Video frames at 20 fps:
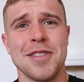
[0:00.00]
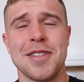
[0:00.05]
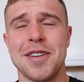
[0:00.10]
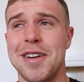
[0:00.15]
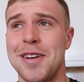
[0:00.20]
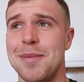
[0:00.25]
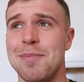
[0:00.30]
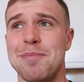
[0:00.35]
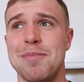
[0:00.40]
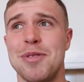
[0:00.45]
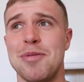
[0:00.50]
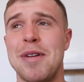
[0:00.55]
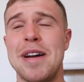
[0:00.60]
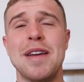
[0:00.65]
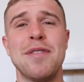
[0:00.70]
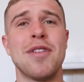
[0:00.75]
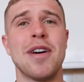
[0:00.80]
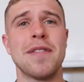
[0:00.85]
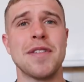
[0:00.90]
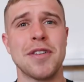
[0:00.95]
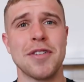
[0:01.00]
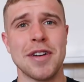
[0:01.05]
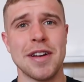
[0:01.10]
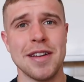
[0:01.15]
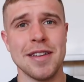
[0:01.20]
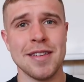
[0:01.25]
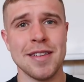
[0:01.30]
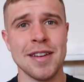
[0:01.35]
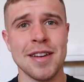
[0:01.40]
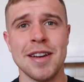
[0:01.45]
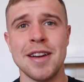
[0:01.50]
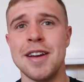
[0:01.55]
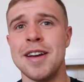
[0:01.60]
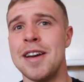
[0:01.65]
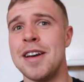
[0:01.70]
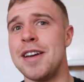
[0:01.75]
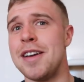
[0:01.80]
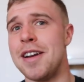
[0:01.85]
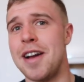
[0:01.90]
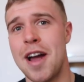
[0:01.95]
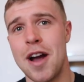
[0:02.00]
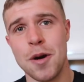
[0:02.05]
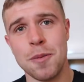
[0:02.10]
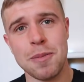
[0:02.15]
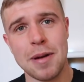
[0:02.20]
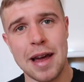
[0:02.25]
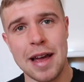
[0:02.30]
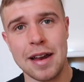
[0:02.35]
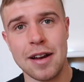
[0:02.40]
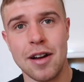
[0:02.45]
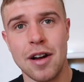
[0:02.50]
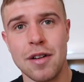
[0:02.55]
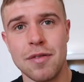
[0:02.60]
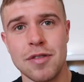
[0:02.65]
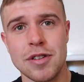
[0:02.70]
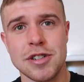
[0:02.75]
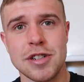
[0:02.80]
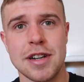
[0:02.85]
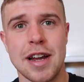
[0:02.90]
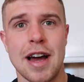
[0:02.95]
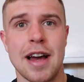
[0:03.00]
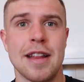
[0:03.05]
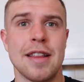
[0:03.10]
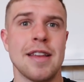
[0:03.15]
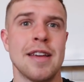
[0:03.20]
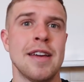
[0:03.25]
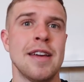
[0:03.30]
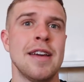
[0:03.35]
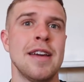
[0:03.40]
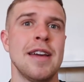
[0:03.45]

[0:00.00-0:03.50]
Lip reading: It's like, you're 25 degrees, you're out playing golf with your dad